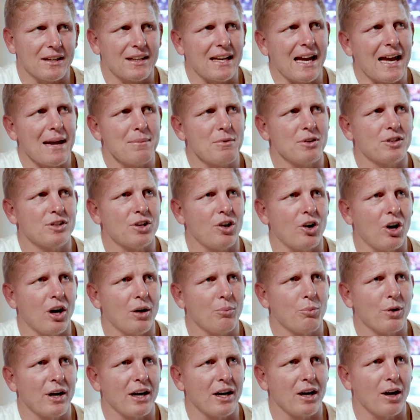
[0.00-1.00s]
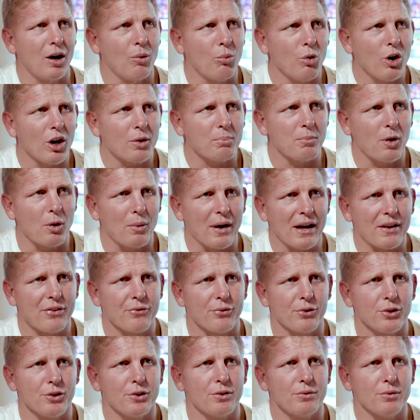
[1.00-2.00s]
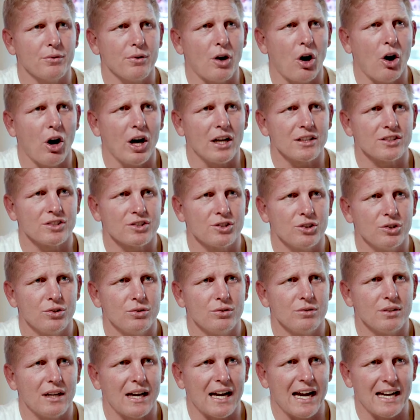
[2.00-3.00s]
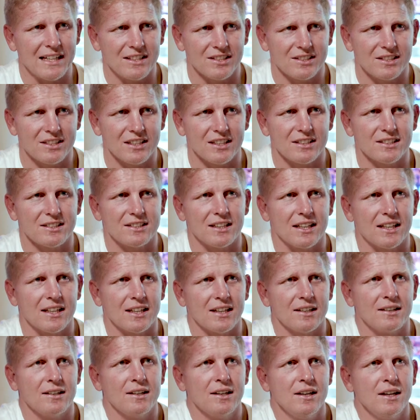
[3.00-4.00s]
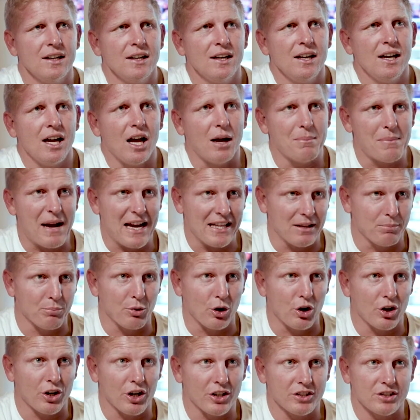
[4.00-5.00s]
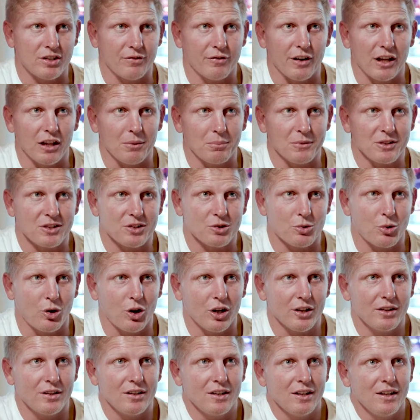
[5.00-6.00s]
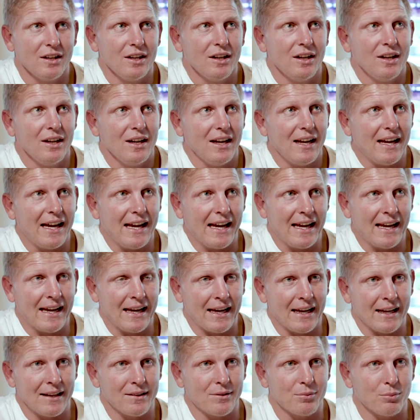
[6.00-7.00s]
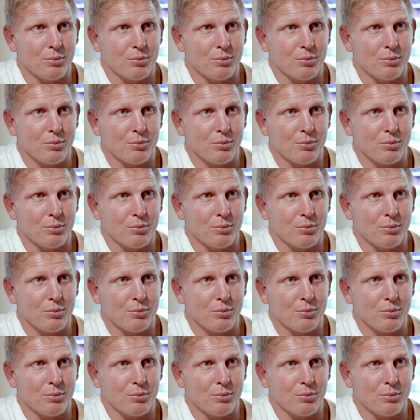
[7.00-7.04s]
came a time where I worked my way through high school, age of 16. I made the Broncos development squad, and